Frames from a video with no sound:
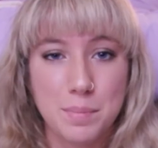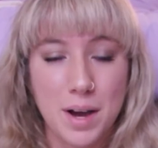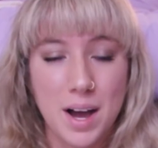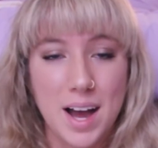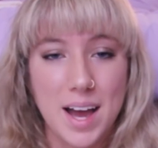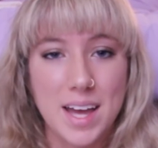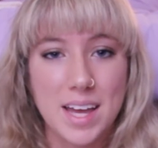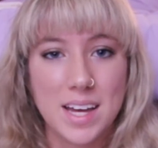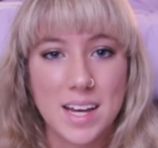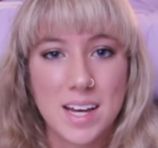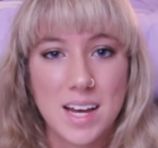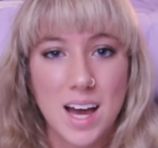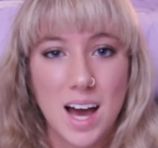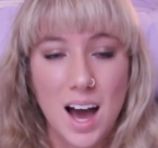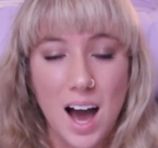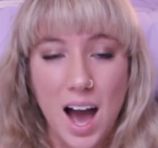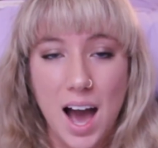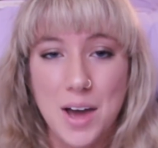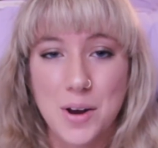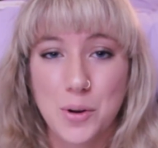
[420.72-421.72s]
by
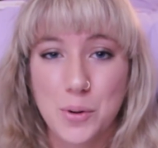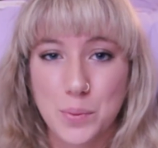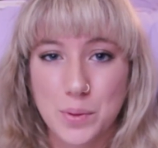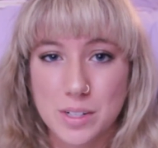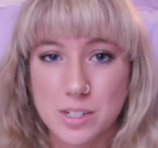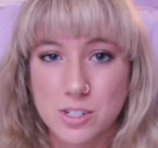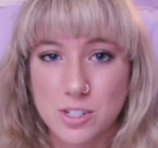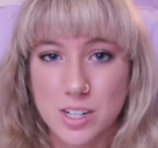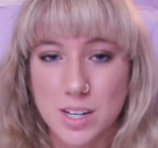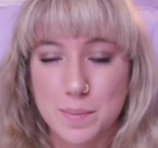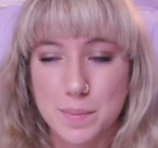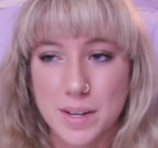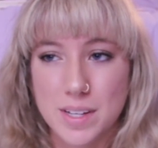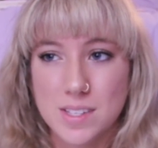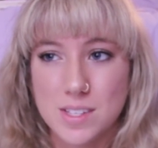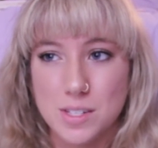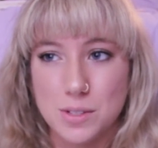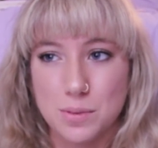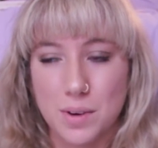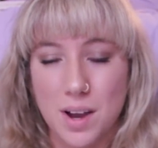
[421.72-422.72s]
idol worship and
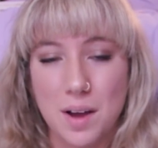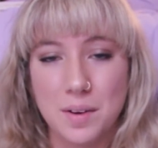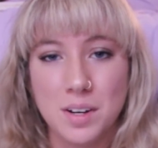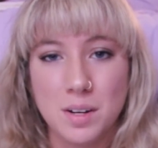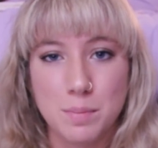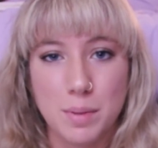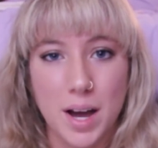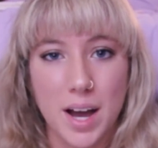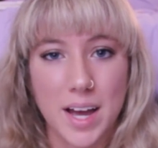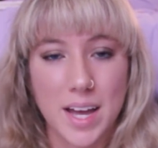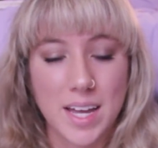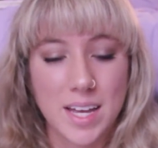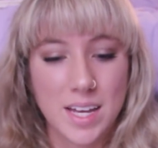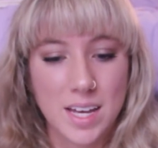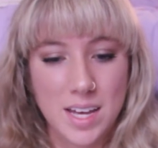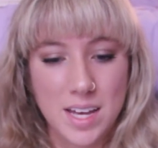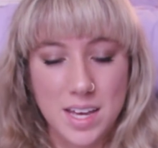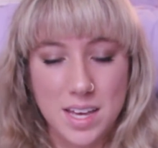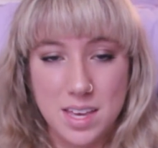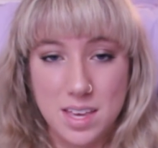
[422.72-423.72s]
surrounded by
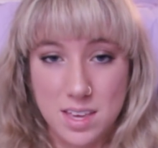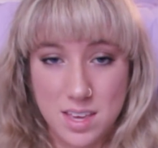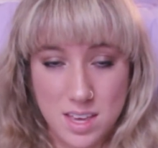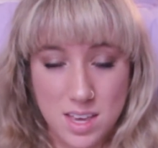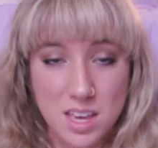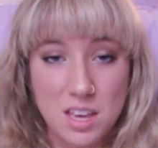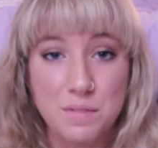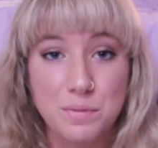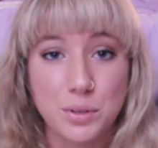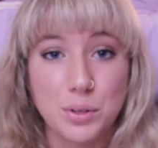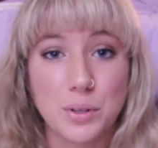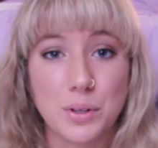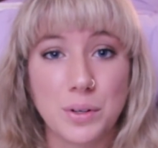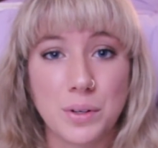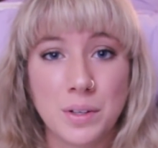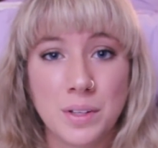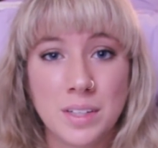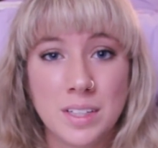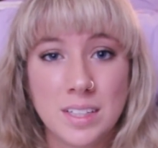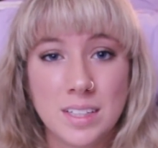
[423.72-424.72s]

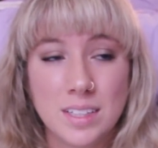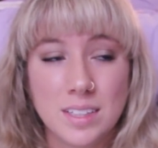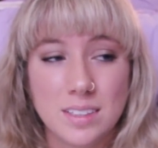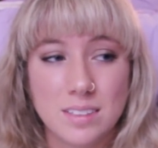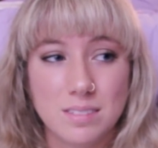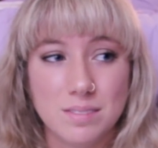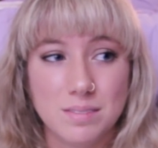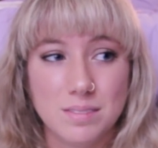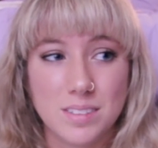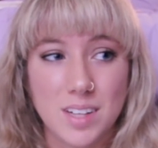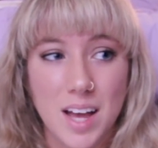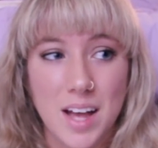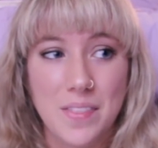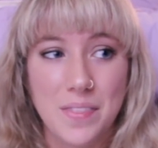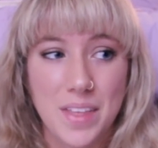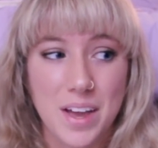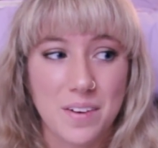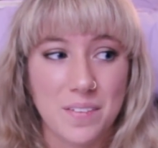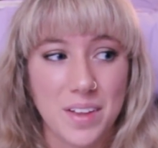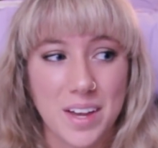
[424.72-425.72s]
evil,
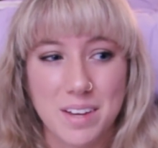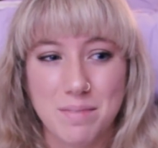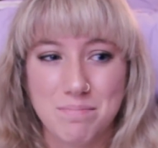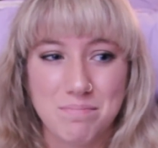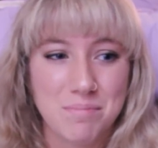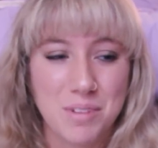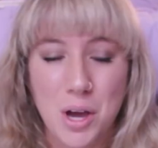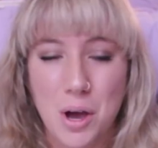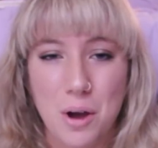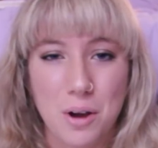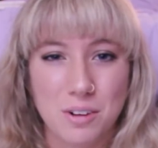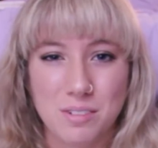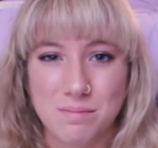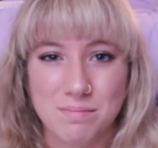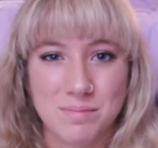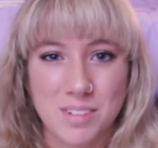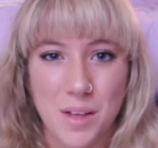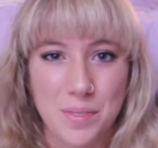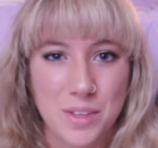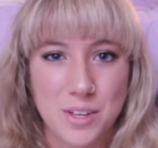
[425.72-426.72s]
and they're like, no,
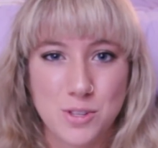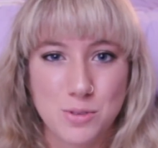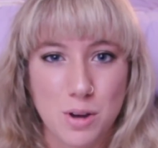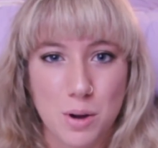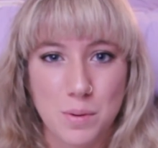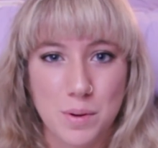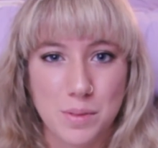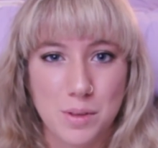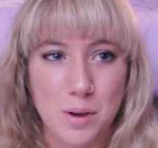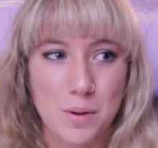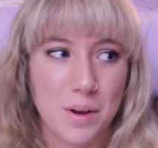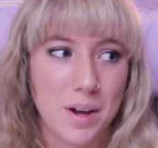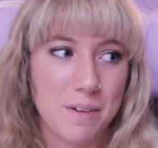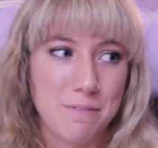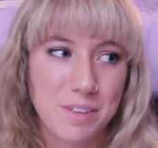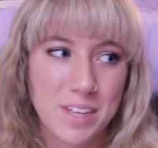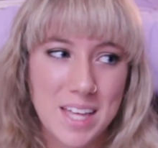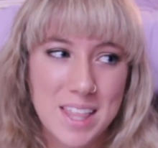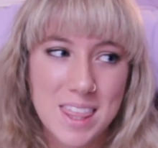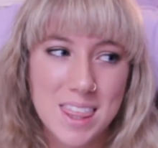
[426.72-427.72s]
nothing's wrong with yoga, I
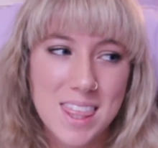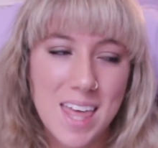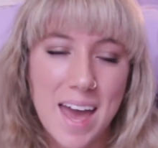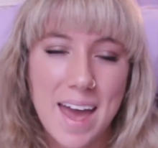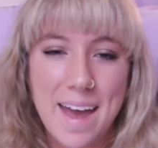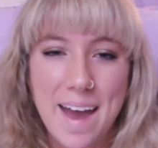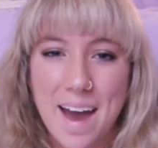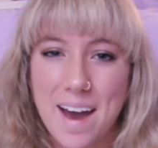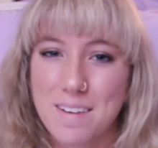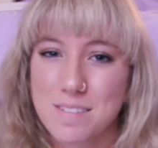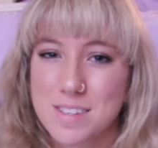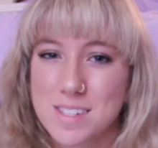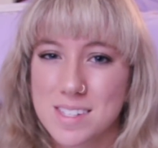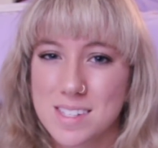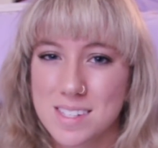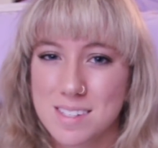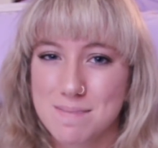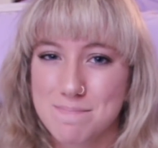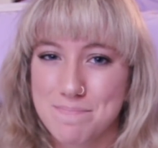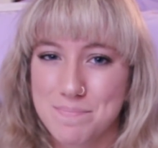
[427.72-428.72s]
feel like they have,
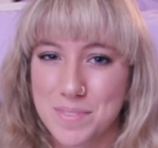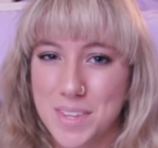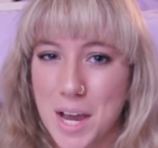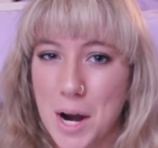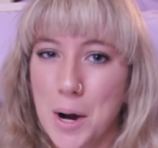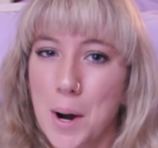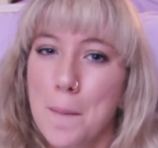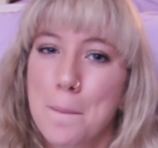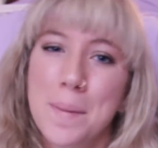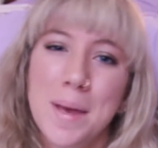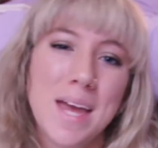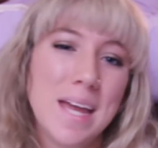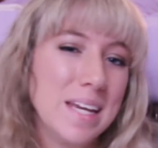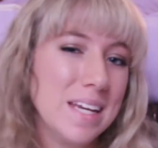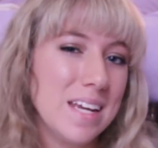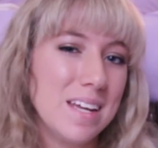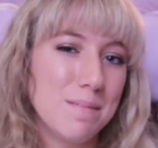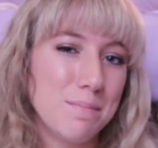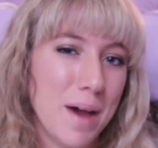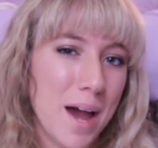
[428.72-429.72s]
their
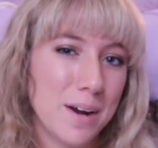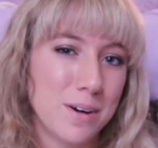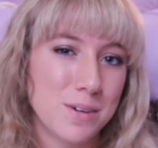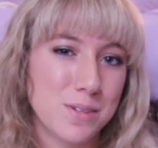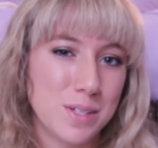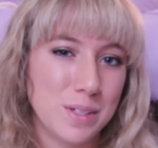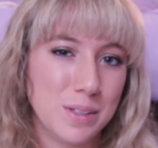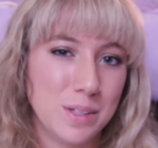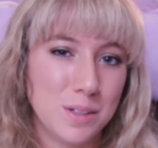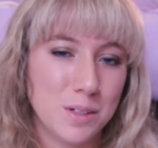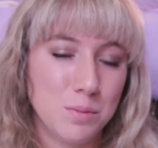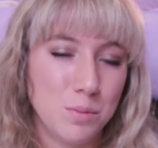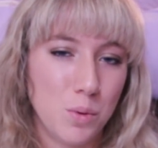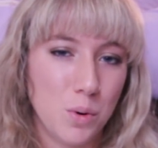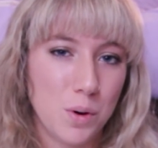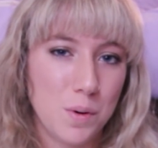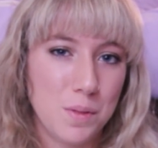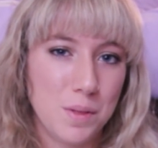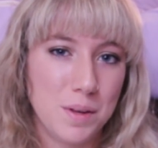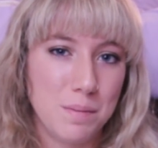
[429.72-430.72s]
opinion matters a little
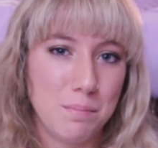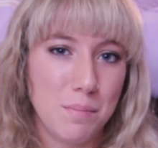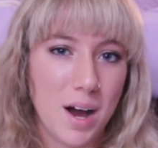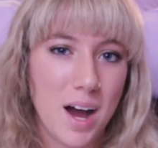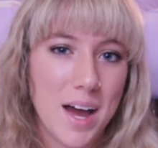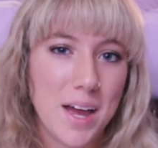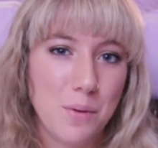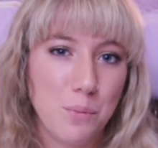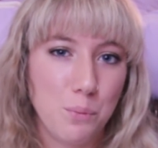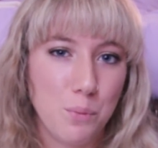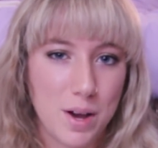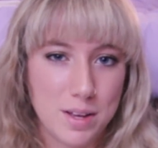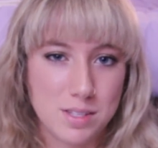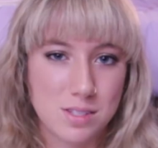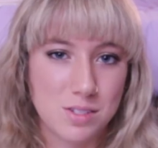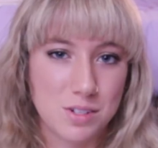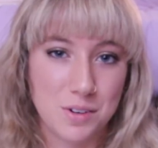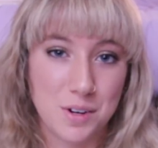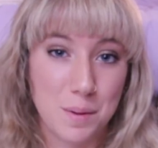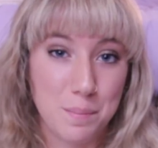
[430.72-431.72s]
more than my
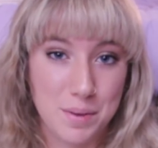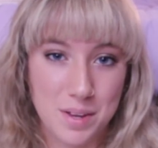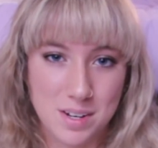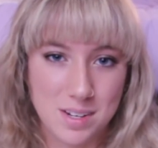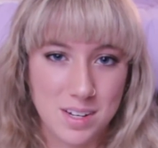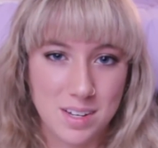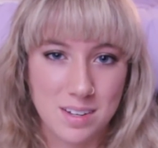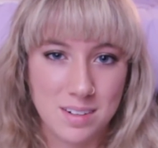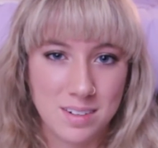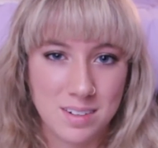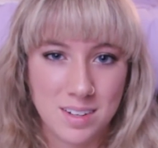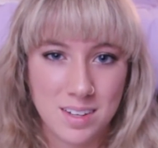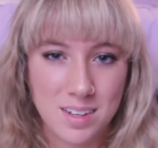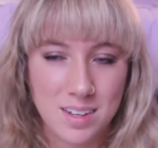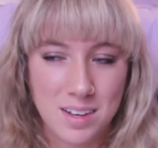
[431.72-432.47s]
Western opinion.